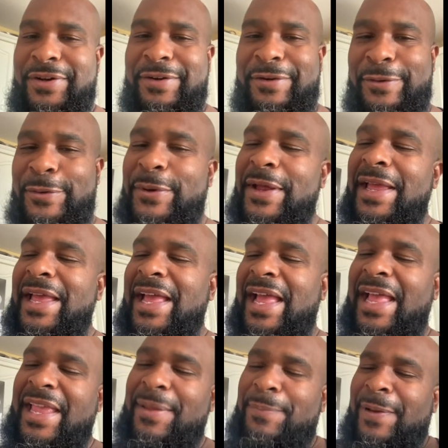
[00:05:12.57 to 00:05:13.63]
around.
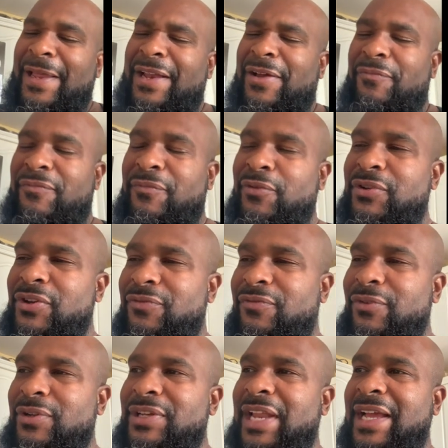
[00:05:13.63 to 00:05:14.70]
He played the
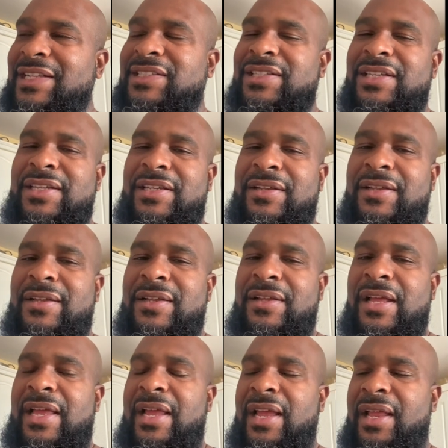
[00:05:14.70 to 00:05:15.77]
full 90
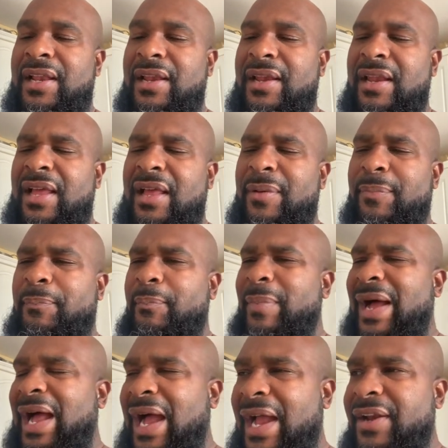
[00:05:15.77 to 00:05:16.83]
in a
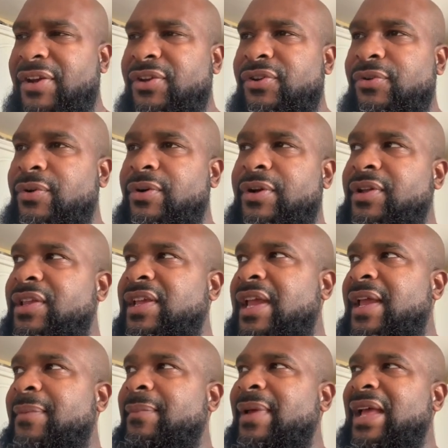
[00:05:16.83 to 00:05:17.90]
behind-the-door
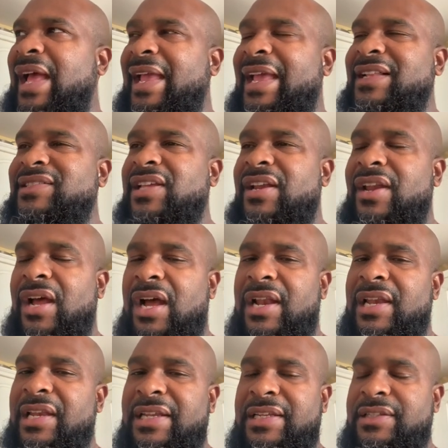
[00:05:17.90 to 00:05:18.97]
game against a
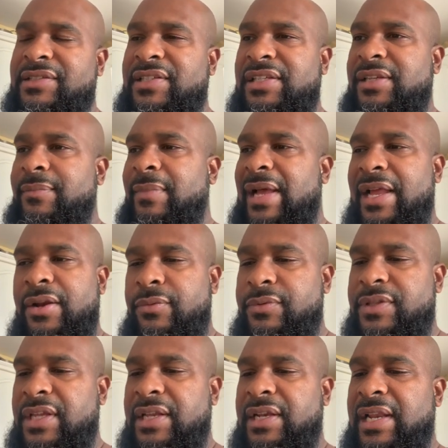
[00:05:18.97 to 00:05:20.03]
non-league team. I
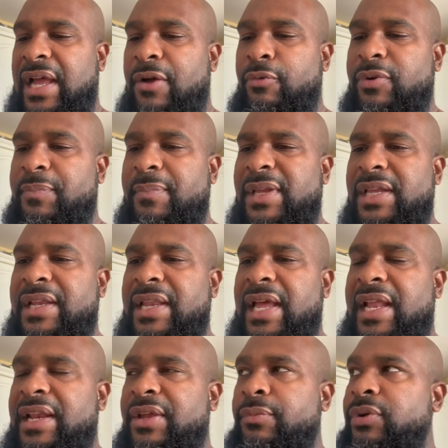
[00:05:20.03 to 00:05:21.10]
don't think that would mean
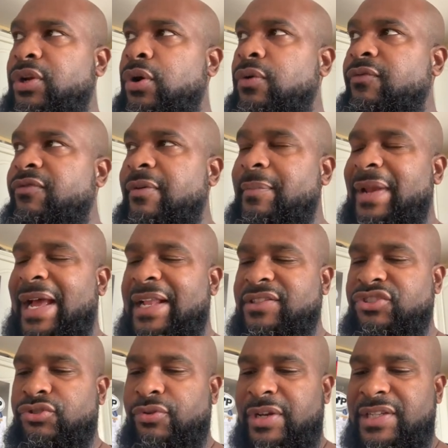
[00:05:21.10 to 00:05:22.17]
that he would go from that
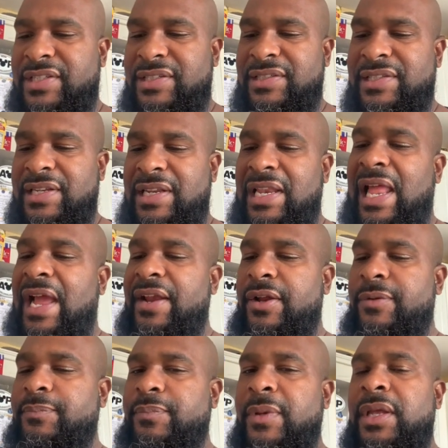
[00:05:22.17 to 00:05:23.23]
straight into the
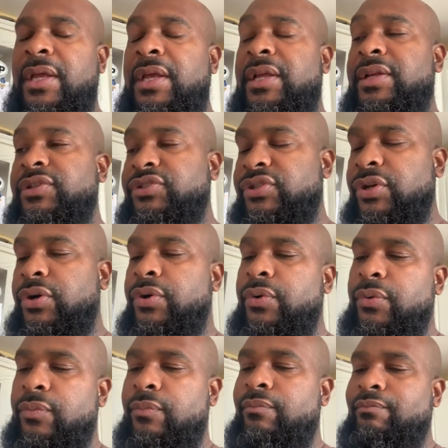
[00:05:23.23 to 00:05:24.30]
lineup.
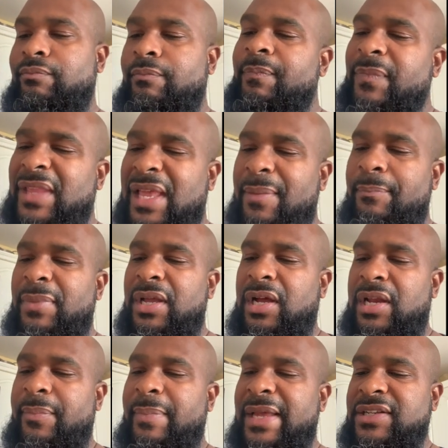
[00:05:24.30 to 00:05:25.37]
So him being
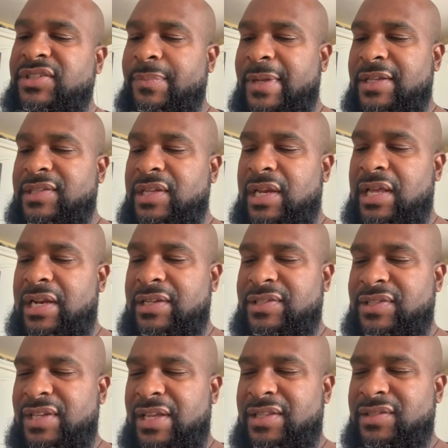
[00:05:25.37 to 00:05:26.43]
on the bench makes a lot of
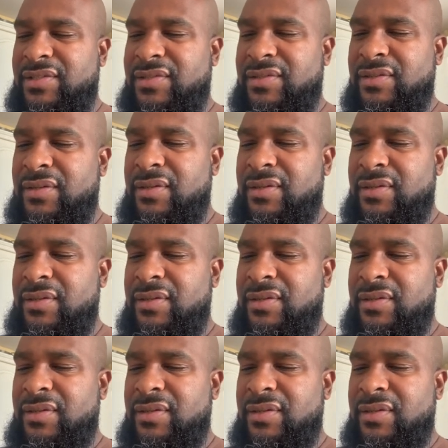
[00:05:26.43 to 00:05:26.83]
sense.